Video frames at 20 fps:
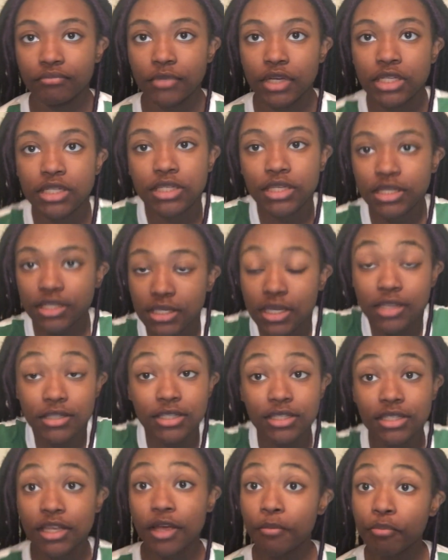It's as
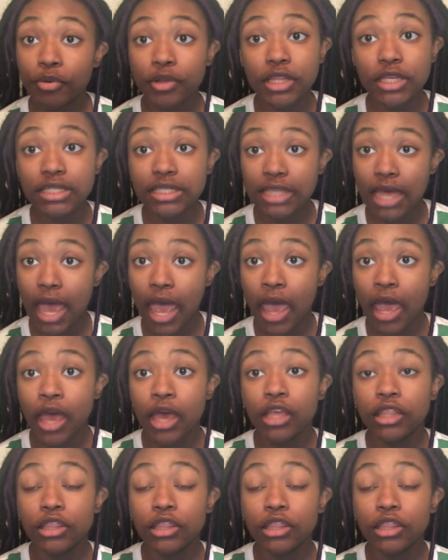simple as that.